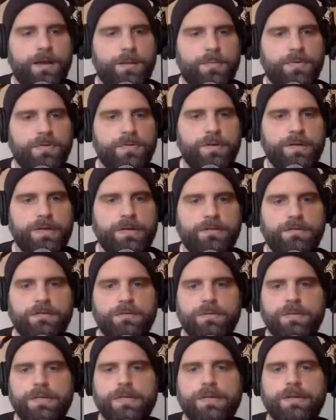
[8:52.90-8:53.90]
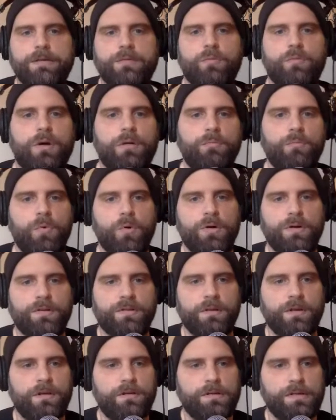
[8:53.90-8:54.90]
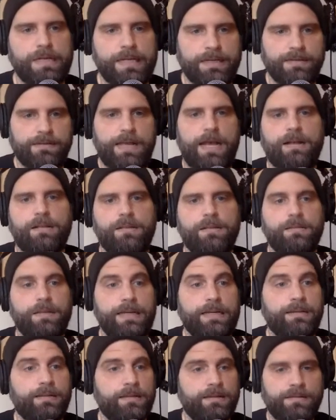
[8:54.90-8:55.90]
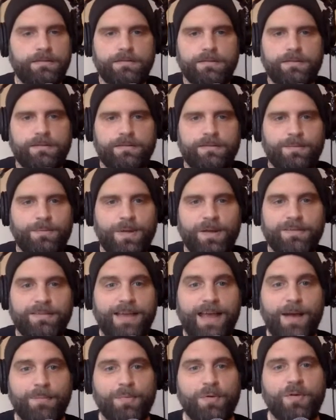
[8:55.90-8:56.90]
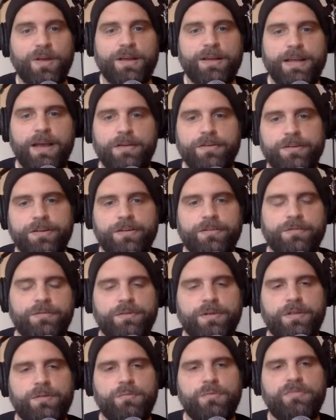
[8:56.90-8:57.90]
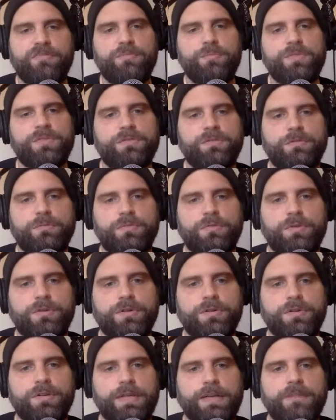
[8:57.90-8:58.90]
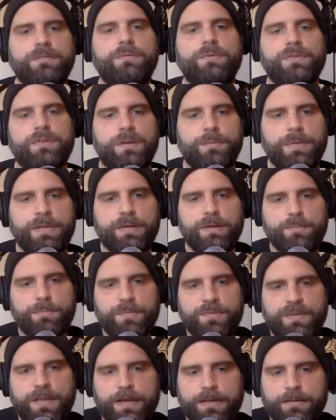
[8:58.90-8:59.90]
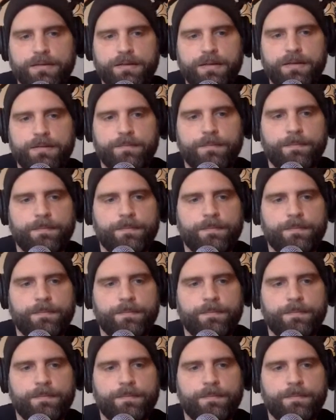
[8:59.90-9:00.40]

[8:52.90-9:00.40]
opportunity to hear one more song exactly like this. This is about to happen right now. You're going to do another one from A Suitable Girl next. What's coming up second today?